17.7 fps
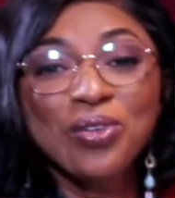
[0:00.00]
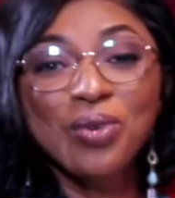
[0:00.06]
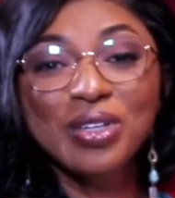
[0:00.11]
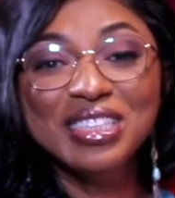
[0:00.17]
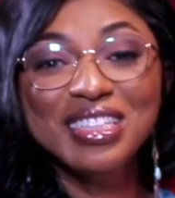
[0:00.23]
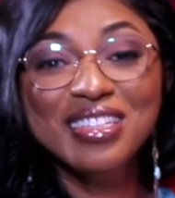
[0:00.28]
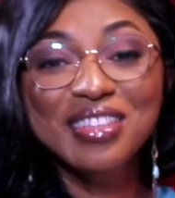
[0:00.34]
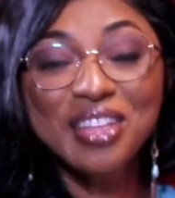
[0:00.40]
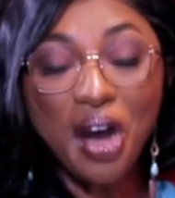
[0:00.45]
still
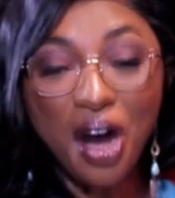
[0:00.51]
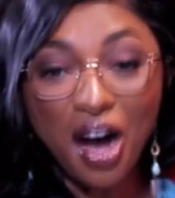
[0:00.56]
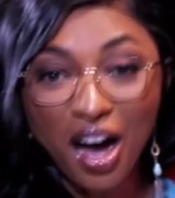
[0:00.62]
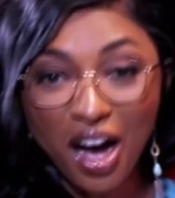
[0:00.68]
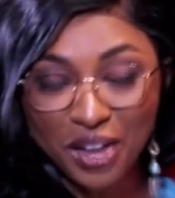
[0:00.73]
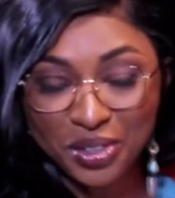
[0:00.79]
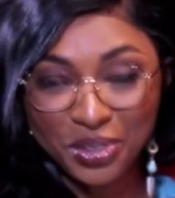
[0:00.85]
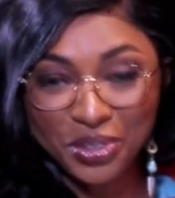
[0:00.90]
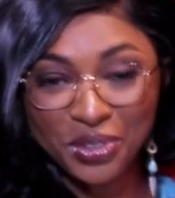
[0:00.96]
watching The
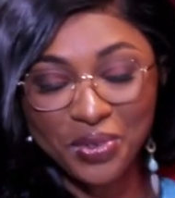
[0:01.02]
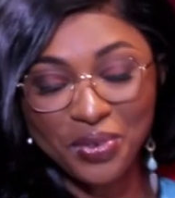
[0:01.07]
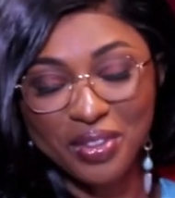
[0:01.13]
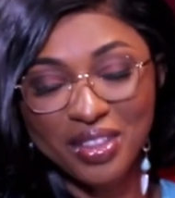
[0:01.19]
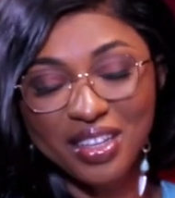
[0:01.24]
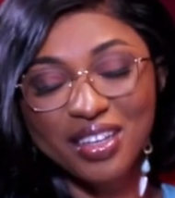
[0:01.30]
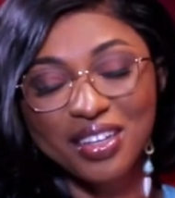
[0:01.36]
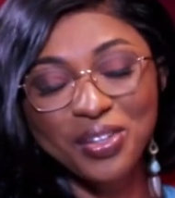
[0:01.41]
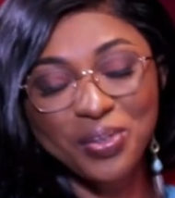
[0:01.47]
Hard
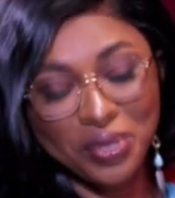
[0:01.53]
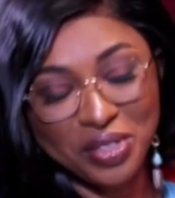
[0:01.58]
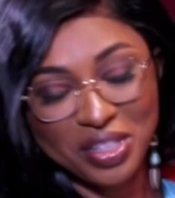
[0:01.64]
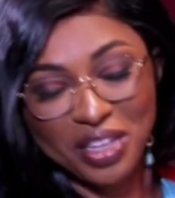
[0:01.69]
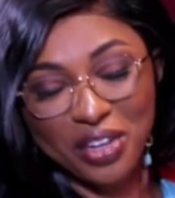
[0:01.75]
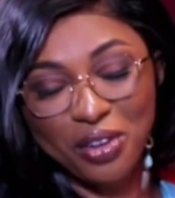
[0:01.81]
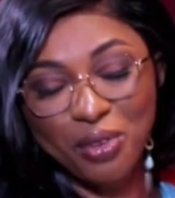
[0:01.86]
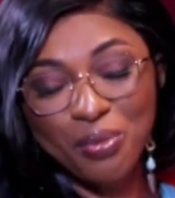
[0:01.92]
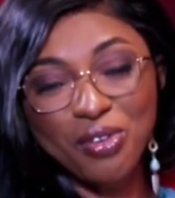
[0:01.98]
Truth. Do
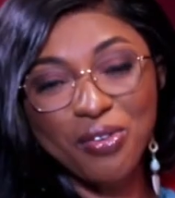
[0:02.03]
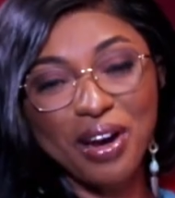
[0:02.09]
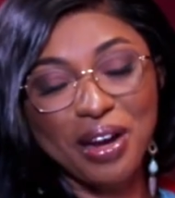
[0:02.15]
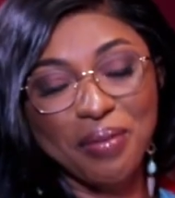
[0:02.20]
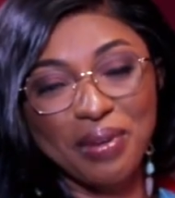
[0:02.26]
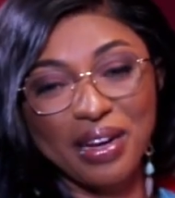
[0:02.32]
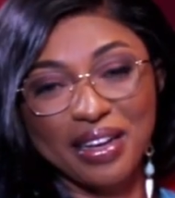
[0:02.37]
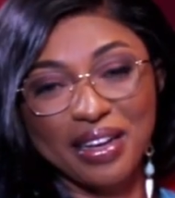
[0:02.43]
stay on. We'll be right